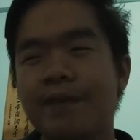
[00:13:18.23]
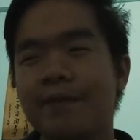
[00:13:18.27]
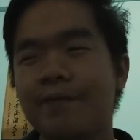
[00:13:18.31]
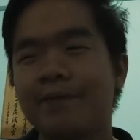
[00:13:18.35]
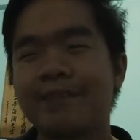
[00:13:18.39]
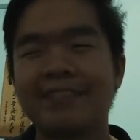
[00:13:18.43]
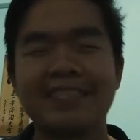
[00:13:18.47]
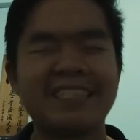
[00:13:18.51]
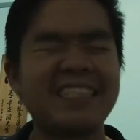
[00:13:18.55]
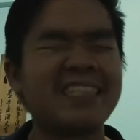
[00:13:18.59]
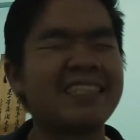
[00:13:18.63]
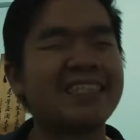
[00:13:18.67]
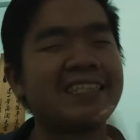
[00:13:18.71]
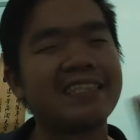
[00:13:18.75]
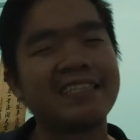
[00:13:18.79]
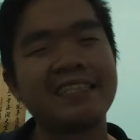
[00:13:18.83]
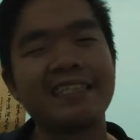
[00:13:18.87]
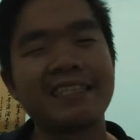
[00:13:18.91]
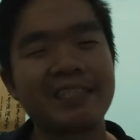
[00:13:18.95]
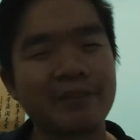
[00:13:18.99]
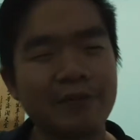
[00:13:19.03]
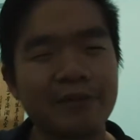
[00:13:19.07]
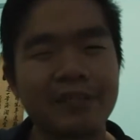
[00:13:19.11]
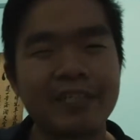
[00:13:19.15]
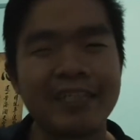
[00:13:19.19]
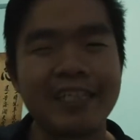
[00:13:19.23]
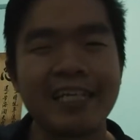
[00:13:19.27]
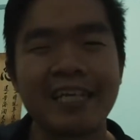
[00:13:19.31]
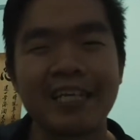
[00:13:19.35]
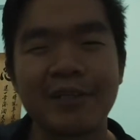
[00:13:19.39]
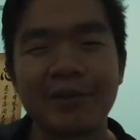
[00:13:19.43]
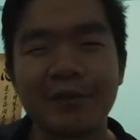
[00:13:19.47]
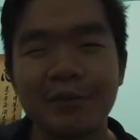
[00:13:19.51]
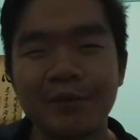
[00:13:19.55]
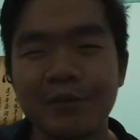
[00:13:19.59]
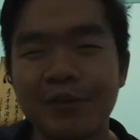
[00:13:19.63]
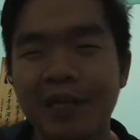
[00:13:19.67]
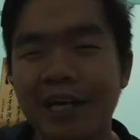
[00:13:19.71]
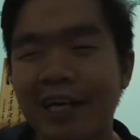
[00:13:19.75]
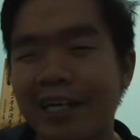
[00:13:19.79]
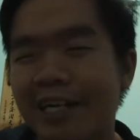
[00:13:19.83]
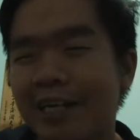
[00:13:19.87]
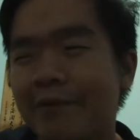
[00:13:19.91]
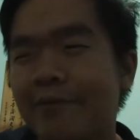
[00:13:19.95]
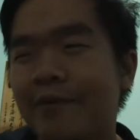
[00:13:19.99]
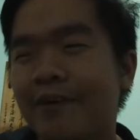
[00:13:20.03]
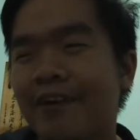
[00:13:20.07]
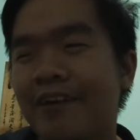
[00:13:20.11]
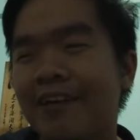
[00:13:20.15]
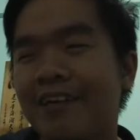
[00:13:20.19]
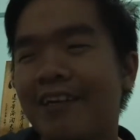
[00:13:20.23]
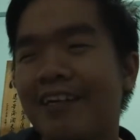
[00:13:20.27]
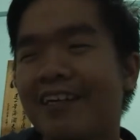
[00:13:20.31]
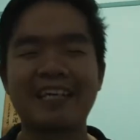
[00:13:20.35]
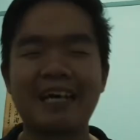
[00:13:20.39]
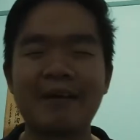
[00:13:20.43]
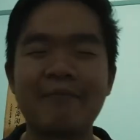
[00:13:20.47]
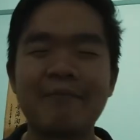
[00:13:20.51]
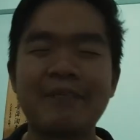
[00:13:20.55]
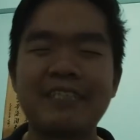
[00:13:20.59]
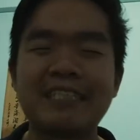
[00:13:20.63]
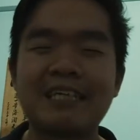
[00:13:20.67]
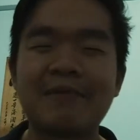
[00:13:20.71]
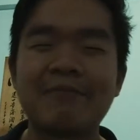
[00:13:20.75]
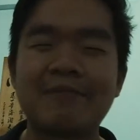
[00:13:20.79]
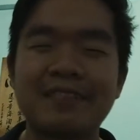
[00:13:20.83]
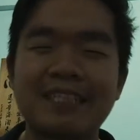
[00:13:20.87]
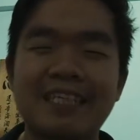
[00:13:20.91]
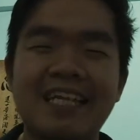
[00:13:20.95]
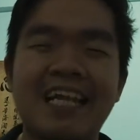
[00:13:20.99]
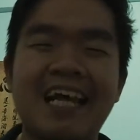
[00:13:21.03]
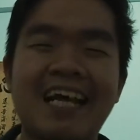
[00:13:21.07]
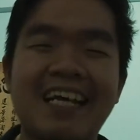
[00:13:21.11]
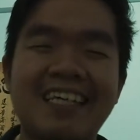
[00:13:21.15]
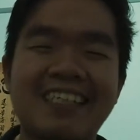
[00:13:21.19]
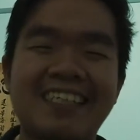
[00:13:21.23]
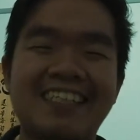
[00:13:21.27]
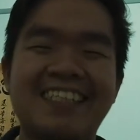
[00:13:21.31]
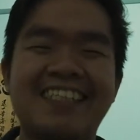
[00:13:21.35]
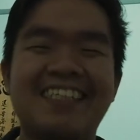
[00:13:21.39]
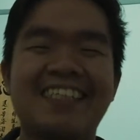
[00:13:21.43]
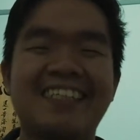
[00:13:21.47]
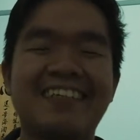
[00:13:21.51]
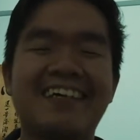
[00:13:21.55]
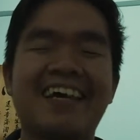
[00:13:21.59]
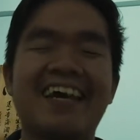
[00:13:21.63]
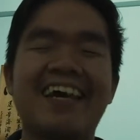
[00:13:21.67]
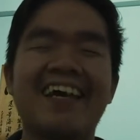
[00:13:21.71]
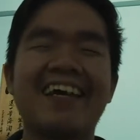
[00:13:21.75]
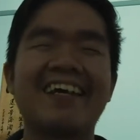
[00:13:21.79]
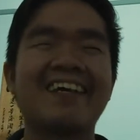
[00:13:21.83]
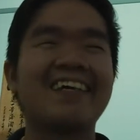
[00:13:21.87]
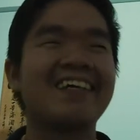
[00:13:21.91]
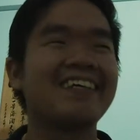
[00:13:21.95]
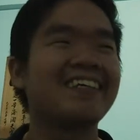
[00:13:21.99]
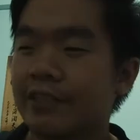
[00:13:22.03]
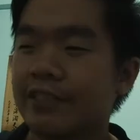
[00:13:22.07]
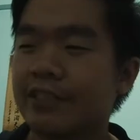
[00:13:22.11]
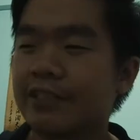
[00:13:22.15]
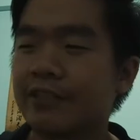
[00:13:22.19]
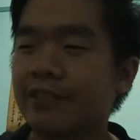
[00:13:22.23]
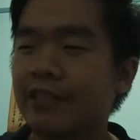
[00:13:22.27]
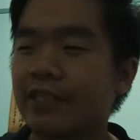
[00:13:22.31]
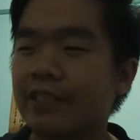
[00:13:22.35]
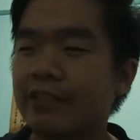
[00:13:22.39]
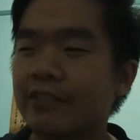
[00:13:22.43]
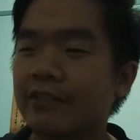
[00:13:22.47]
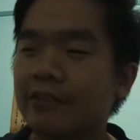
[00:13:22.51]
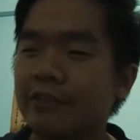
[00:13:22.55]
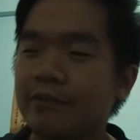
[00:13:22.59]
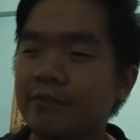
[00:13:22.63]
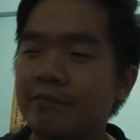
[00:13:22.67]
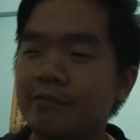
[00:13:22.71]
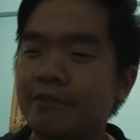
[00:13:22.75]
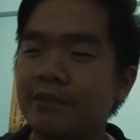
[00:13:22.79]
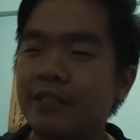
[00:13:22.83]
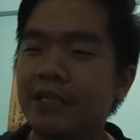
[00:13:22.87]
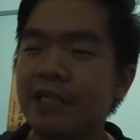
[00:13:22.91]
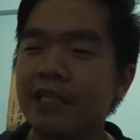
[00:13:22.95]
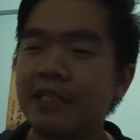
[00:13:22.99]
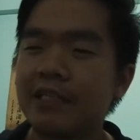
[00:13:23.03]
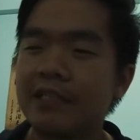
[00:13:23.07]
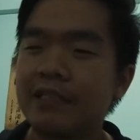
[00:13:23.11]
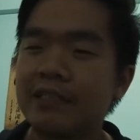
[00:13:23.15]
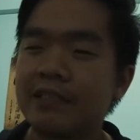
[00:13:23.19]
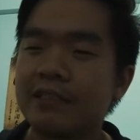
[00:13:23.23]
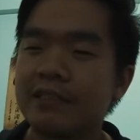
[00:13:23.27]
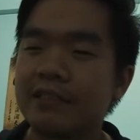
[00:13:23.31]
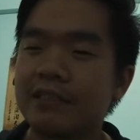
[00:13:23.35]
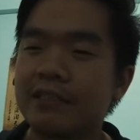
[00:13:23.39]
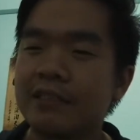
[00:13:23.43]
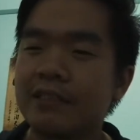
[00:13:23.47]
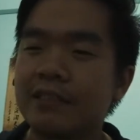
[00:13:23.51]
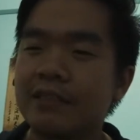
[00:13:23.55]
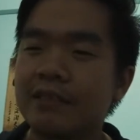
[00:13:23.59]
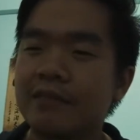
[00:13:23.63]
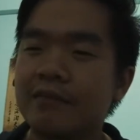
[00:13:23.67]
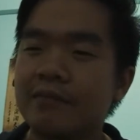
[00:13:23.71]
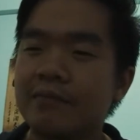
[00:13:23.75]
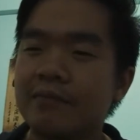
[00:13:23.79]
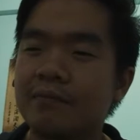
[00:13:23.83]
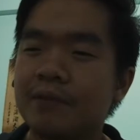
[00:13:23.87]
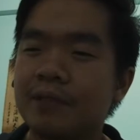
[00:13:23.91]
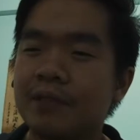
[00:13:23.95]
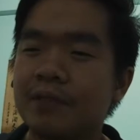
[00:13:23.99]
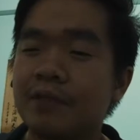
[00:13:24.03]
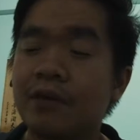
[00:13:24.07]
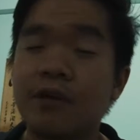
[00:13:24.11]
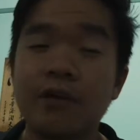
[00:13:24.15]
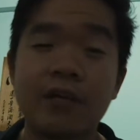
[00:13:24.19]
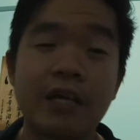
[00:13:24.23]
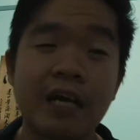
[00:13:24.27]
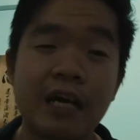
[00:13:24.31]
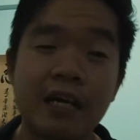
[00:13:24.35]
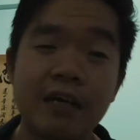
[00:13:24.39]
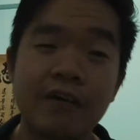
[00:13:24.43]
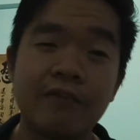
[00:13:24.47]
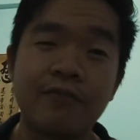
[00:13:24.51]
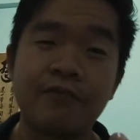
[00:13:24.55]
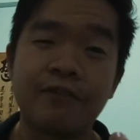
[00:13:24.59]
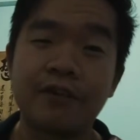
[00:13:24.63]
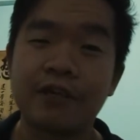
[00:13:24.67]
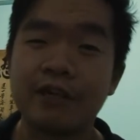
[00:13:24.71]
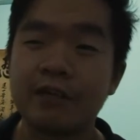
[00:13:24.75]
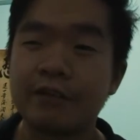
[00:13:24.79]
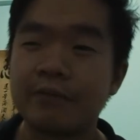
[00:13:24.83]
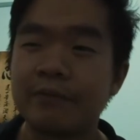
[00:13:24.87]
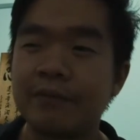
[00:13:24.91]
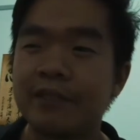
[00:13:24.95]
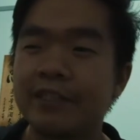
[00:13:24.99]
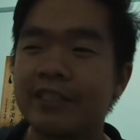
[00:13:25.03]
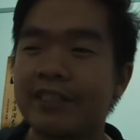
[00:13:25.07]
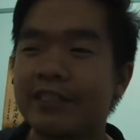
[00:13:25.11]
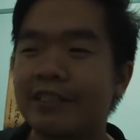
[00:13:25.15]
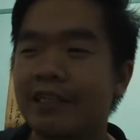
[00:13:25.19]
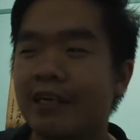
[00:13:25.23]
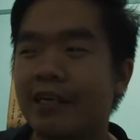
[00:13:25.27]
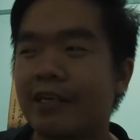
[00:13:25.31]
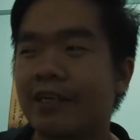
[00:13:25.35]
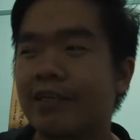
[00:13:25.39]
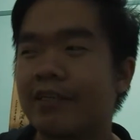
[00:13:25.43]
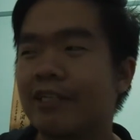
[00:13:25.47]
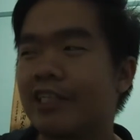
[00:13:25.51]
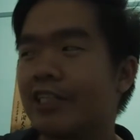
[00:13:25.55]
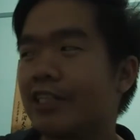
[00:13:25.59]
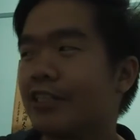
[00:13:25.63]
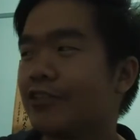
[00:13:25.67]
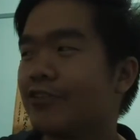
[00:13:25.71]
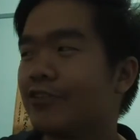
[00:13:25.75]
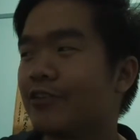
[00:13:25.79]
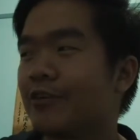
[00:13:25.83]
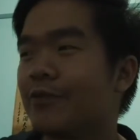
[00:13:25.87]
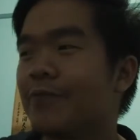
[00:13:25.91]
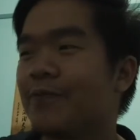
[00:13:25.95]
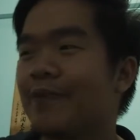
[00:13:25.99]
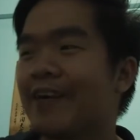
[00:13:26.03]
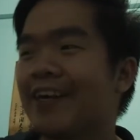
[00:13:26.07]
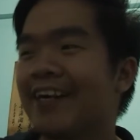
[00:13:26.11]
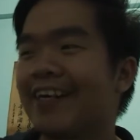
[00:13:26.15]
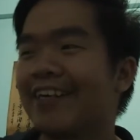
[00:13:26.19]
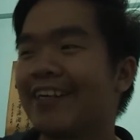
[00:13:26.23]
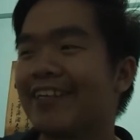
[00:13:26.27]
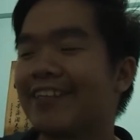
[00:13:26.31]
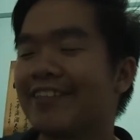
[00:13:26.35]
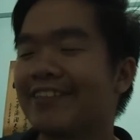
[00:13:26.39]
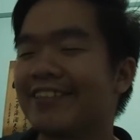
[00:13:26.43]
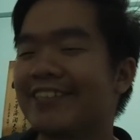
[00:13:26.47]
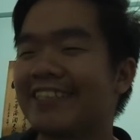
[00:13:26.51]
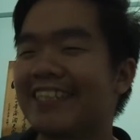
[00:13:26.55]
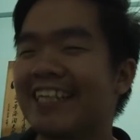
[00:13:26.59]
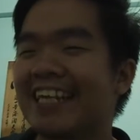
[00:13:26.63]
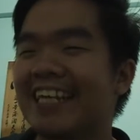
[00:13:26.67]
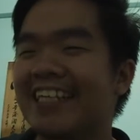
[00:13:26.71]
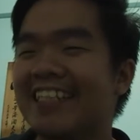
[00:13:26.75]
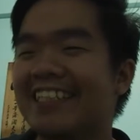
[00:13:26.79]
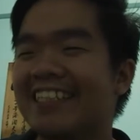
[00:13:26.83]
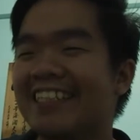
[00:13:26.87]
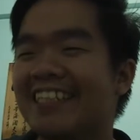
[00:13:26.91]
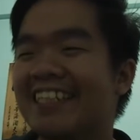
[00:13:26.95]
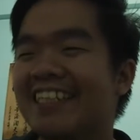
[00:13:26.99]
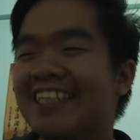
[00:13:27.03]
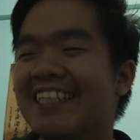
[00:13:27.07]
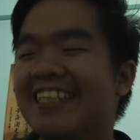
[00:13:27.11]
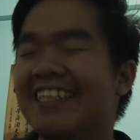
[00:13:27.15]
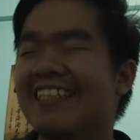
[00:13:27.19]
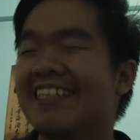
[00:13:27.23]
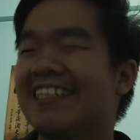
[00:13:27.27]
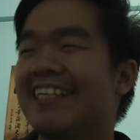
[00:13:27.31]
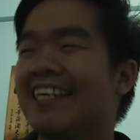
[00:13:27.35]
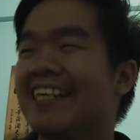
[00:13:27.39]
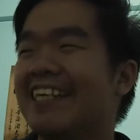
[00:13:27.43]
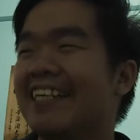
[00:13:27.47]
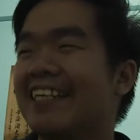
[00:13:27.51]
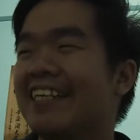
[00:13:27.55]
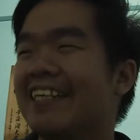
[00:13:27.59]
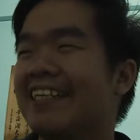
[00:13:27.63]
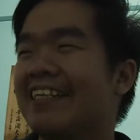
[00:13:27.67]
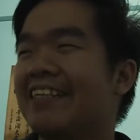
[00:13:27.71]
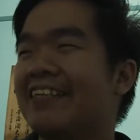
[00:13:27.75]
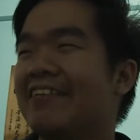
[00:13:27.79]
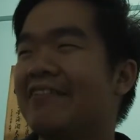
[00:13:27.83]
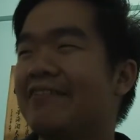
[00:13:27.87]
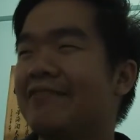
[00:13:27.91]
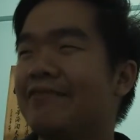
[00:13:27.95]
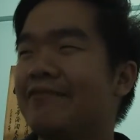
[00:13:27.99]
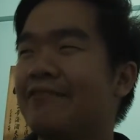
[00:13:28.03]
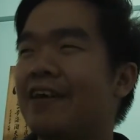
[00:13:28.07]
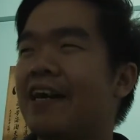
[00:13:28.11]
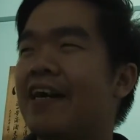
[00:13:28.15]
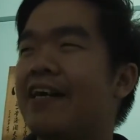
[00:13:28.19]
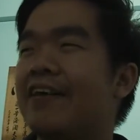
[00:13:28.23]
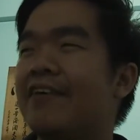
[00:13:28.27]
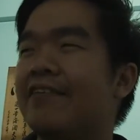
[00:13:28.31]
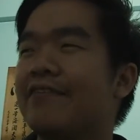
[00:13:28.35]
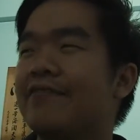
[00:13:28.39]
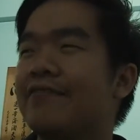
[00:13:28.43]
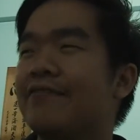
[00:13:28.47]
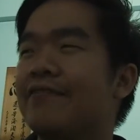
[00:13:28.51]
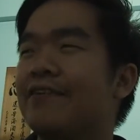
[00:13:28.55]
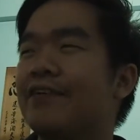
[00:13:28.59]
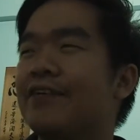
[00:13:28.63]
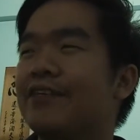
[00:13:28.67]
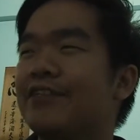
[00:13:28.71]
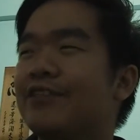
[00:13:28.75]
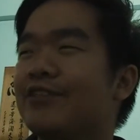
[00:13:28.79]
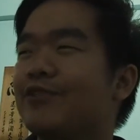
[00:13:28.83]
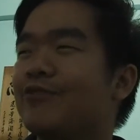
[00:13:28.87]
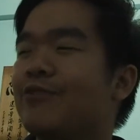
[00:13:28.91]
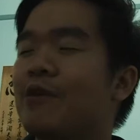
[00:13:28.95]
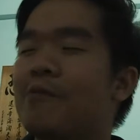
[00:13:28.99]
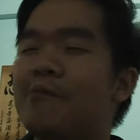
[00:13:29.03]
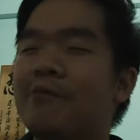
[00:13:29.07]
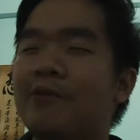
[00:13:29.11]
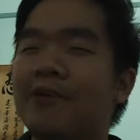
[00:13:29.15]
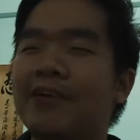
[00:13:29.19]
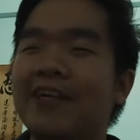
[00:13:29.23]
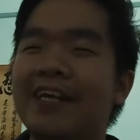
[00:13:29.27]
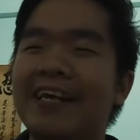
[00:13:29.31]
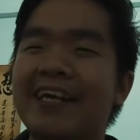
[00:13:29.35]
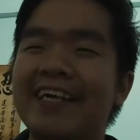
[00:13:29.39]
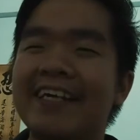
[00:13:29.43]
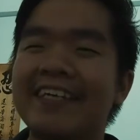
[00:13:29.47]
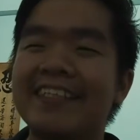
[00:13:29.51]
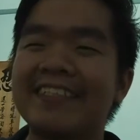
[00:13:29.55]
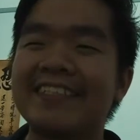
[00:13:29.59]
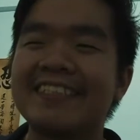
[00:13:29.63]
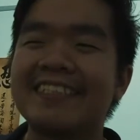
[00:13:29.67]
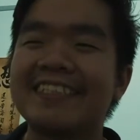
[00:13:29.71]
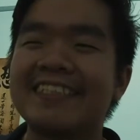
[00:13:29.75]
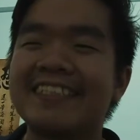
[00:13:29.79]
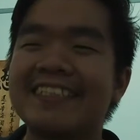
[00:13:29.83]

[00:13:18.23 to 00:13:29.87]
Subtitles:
But this is just only day 2 lah, come on. Cut me some slacks, okay? Cause yeah, so today is I forgot to mention I dropped my uncle's lens. It's a 85 to 1.8.